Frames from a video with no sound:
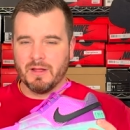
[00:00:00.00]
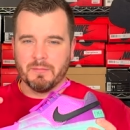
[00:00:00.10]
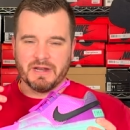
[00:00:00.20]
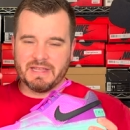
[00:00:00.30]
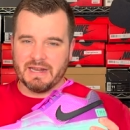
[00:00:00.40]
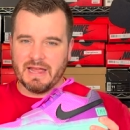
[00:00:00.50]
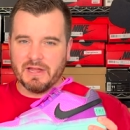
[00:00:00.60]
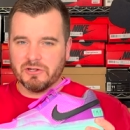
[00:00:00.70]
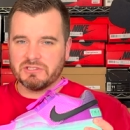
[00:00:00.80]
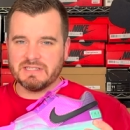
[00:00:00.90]
But again, I
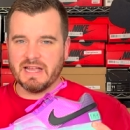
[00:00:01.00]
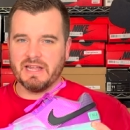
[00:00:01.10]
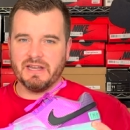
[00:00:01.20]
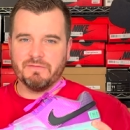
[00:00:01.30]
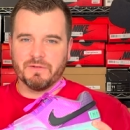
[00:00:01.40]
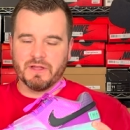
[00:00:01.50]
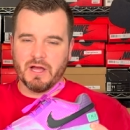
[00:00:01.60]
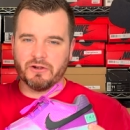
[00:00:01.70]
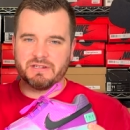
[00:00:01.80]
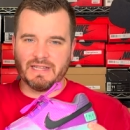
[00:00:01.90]
understand for the
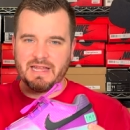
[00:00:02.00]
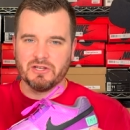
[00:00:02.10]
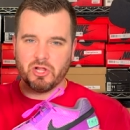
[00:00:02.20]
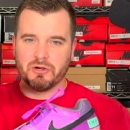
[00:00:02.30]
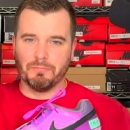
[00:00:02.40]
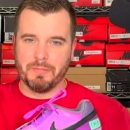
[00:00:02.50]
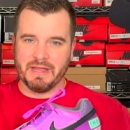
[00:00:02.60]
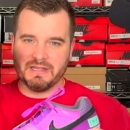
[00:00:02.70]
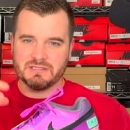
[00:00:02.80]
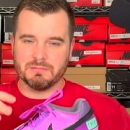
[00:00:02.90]
$110
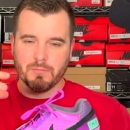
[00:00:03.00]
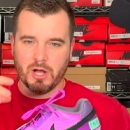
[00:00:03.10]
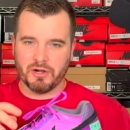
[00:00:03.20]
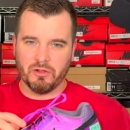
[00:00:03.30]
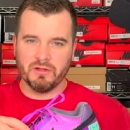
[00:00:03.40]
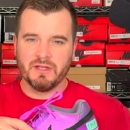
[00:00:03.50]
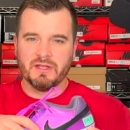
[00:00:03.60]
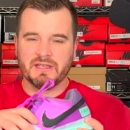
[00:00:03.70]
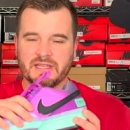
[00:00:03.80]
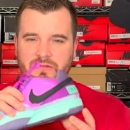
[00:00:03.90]
base model,
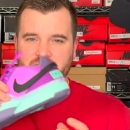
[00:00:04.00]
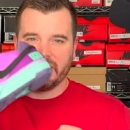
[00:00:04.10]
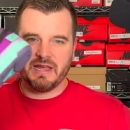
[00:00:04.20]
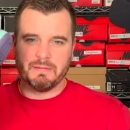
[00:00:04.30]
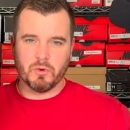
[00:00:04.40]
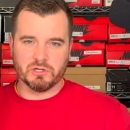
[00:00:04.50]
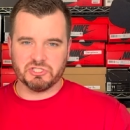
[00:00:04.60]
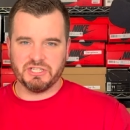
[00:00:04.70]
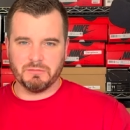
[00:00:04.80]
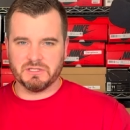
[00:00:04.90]
giving a more
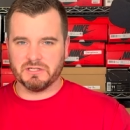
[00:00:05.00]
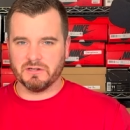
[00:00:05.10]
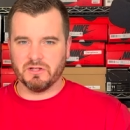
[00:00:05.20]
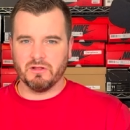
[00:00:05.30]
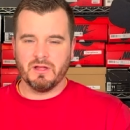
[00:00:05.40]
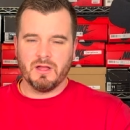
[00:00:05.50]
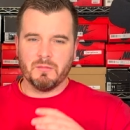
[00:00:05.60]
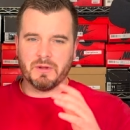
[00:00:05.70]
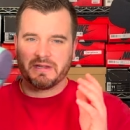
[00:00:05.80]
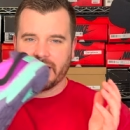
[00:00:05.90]
cheap material,
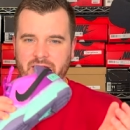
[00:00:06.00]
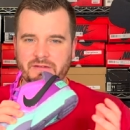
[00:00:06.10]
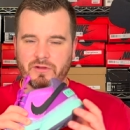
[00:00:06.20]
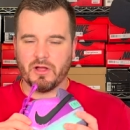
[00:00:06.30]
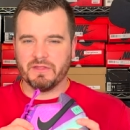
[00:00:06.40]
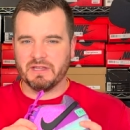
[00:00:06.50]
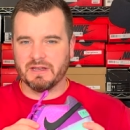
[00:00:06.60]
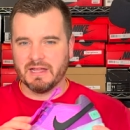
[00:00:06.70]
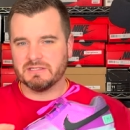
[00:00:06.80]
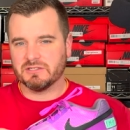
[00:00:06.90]
but kind of on the
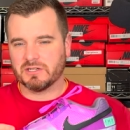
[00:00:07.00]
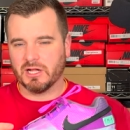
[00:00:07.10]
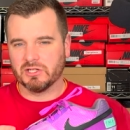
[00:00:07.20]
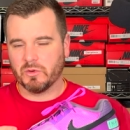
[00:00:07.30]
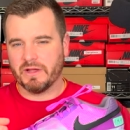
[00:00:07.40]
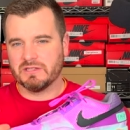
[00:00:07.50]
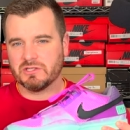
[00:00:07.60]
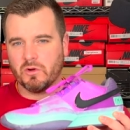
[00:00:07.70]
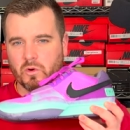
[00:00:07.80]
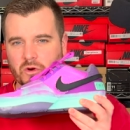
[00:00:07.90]
nicer colorways
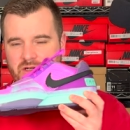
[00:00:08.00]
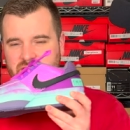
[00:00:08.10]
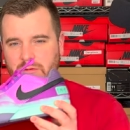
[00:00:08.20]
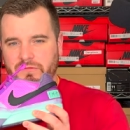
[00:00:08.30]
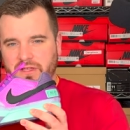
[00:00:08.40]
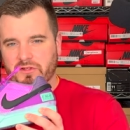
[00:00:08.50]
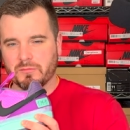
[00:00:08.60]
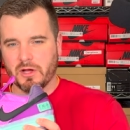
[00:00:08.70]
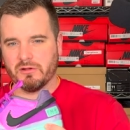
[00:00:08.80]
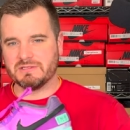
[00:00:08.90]
or some of the other
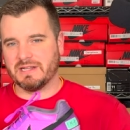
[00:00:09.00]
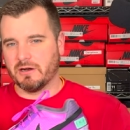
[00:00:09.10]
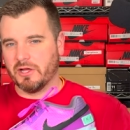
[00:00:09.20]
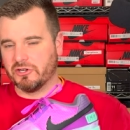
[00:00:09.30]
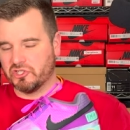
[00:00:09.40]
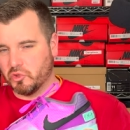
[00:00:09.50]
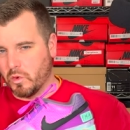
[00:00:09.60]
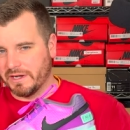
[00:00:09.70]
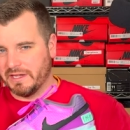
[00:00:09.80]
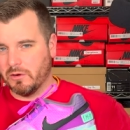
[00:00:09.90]
models that are
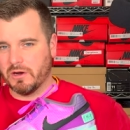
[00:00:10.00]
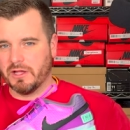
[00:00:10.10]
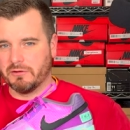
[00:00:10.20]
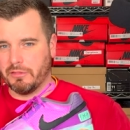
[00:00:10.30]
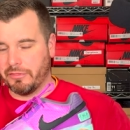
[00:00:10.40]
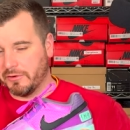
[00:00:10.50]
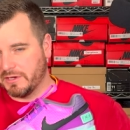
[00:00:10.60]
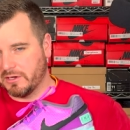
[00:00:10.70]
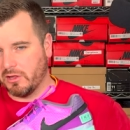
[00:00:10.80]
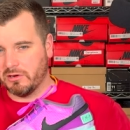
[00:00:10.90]
120 or
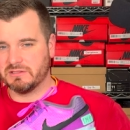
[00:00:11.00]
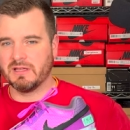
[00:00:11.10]
$130,